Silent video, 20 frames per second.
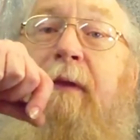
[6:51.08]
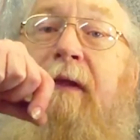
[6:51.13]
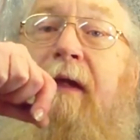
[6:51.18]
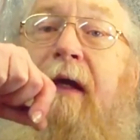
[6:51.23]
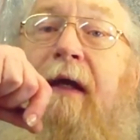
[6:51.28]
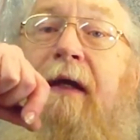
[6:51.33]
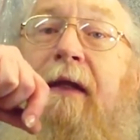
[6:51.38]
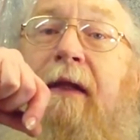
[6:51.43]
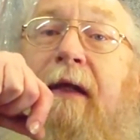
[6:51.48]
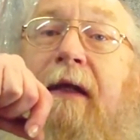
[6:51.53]
be
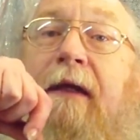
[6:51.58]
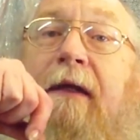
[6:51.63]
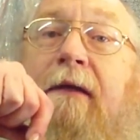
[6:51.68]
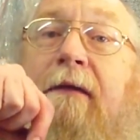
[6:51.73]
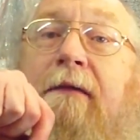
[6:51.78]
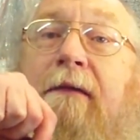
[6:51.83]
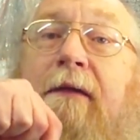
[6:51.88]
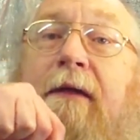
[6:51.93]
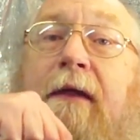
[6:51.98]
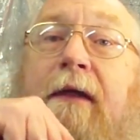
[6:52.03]
dangling,
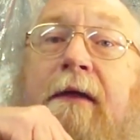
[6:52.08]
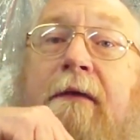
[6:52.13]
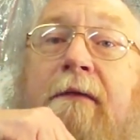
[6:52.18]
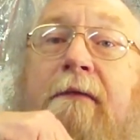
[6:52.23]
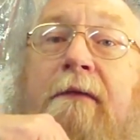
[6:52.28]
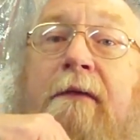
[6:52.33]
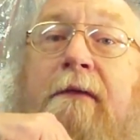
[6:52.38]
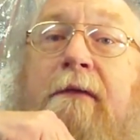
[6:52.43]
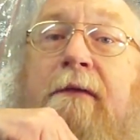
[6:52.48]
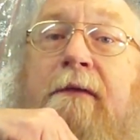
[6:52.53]
yeah,
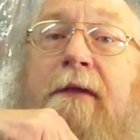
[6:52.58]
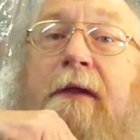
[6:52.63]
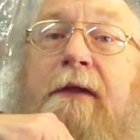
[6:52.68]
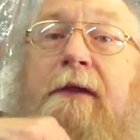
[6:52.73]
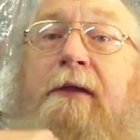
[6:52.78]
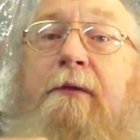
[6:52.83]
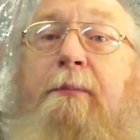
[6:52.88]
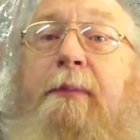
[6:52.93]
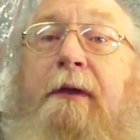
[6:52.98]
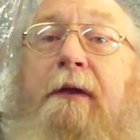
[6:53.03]
they
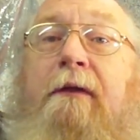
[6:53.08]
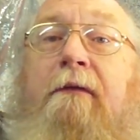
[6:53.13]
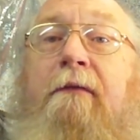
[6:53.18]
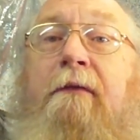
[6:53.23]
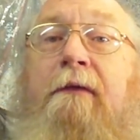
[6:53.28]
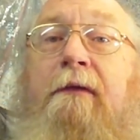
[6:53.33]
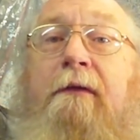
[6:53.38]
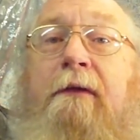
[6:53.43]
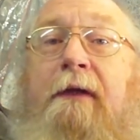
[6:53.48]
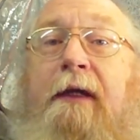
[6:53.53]
need to be
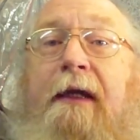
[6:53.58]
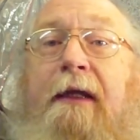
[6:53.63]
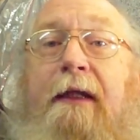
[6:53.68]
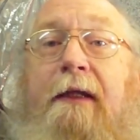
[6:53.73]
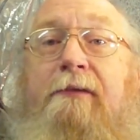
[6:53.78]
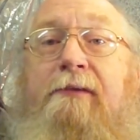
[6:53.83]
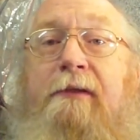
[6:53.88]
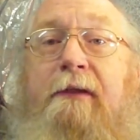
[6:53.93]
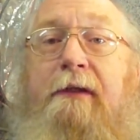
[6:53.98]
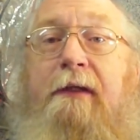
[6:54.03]

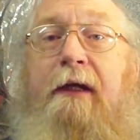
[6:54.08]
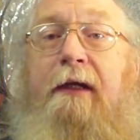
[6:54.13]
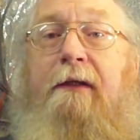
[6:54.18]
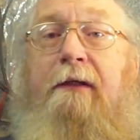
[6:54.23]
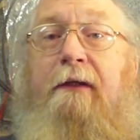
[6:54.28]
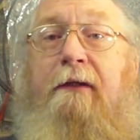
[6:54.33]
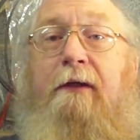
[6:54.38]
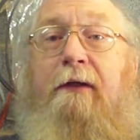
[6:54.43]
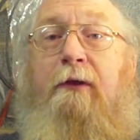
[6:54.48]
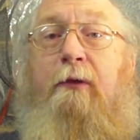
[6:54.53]

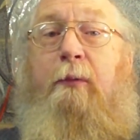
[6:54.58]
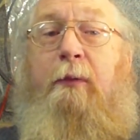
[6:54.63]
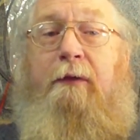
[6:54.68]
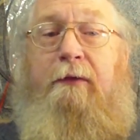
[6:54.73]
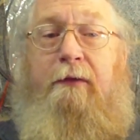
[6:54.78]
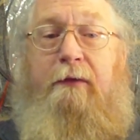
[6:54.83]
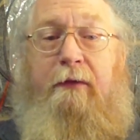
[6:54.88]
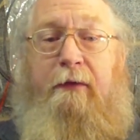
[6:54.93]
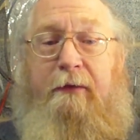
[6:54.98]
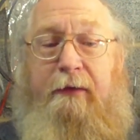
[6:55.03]
elasticated
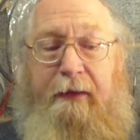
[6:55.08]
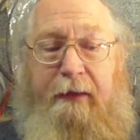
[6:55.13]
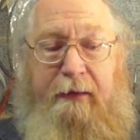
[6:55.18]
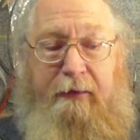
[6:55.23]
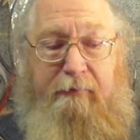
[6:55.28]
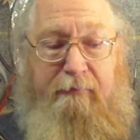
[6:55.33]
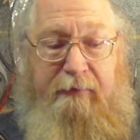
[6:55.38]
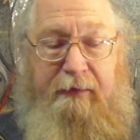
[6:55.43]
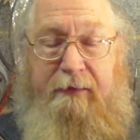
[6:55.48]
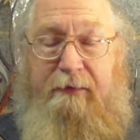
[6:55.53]
quite tight to get
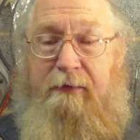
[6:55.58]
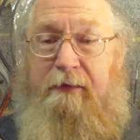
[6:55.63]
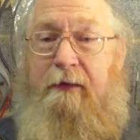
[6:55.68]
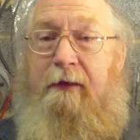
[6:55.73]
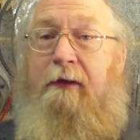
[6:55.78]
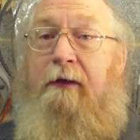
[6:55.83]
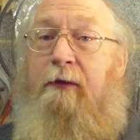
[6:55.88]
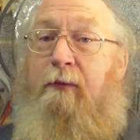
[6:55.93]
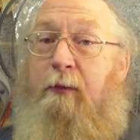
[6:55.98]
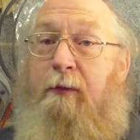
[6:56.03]
the wrist,
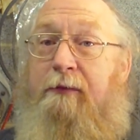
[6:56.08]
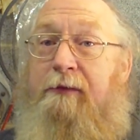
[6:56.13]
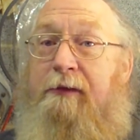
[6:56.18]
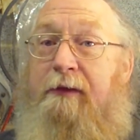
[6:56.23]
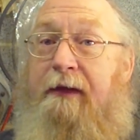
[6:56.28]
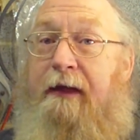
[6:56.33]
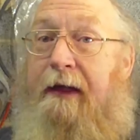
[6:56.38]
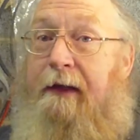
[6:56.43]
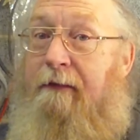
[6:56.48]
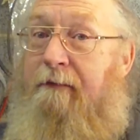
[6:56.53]
once
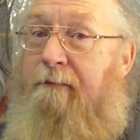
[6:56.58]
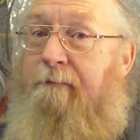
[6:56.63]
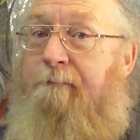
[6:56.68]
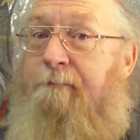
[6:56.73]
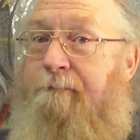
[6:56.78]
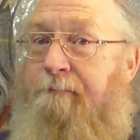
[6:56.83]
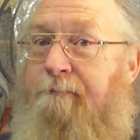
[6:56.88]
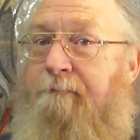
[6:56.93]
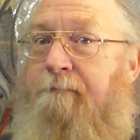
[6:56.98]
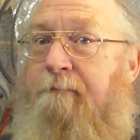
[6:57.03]
again,
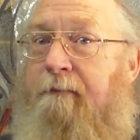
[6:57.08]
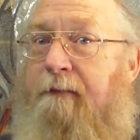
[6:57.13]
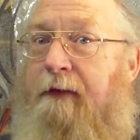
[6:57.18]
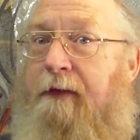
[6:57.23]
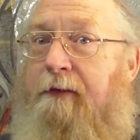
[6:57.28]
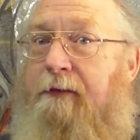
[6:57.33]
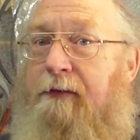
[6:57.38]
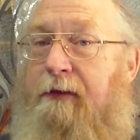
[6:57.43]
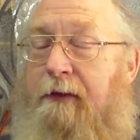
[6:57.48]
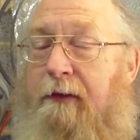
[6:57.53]

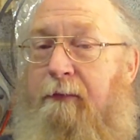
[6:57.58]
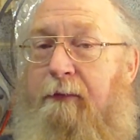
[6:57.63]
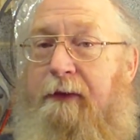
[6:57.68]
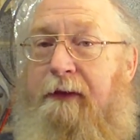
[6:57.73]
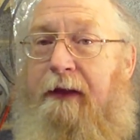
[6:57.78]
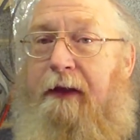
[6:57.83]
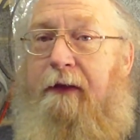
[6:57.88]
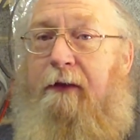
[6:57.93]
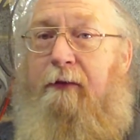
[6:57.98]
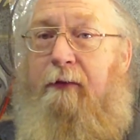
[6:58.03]
because you don't want
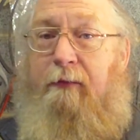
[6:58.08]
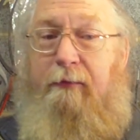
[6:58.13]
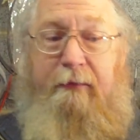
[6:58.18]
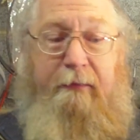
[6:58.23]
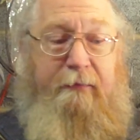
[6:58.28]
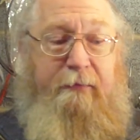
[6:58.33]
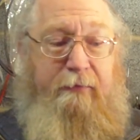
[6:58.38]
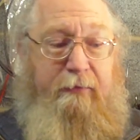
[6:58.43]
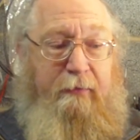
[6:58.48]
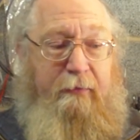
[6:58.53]
to get caught
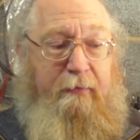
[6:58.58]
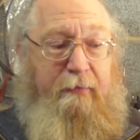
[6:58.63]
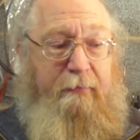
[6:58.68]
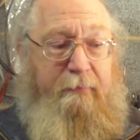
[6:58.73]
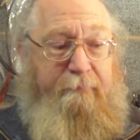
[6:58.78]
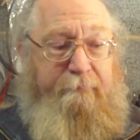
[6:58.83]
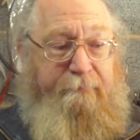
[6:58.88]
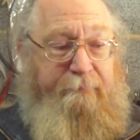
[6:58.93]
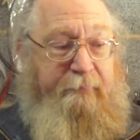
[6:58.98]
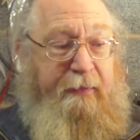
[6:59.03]
in the chuck.
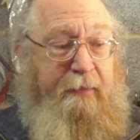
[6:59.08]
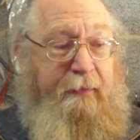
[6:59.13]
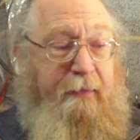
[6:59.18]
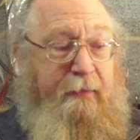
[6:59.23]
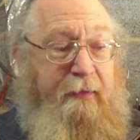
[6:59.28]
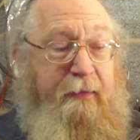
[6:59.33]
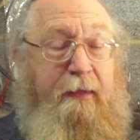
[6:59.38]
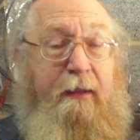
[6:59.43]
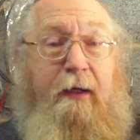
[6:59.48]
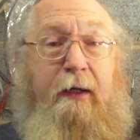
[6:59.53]

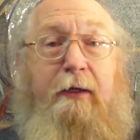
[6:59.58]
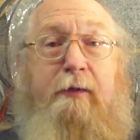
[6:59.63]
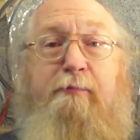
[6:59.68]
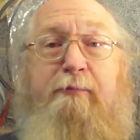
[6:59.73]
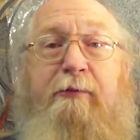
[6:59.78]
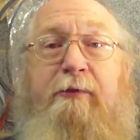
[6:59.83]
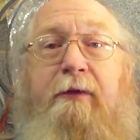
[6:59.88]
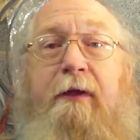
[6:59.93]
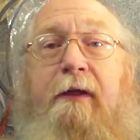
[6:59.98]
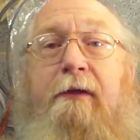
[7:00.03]
Eye
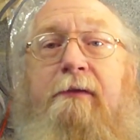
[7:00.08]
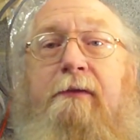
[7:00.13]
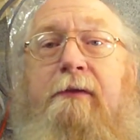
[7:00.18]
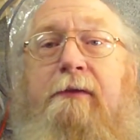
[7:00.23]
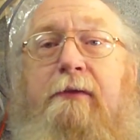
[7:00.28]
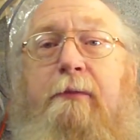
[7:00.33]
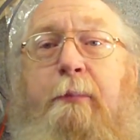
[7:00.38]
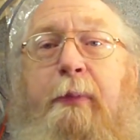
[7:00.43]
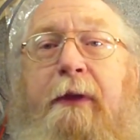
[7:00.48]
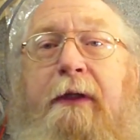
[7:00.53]
protection
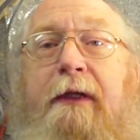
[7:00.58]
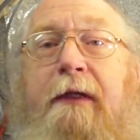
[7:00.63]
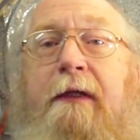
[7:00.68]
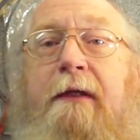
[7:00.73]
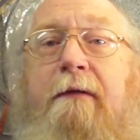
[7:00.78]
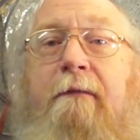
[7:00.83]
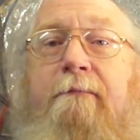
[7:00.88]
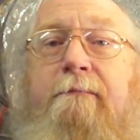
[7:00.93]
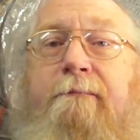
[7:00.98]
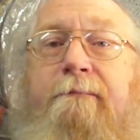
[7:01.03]
is a biggie,
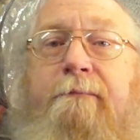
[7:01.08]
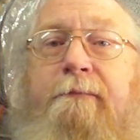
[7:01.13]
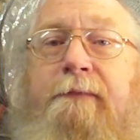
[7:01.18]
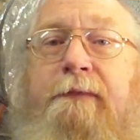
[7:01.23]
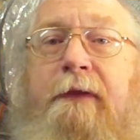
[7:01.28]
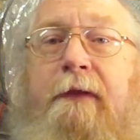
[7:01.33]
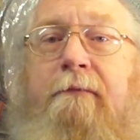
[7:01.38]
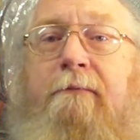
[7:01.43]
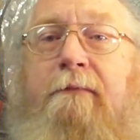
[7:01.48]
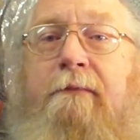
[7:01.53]

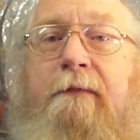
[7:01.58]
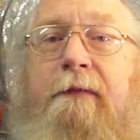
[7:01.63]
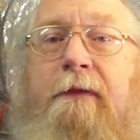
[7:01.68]
yeah,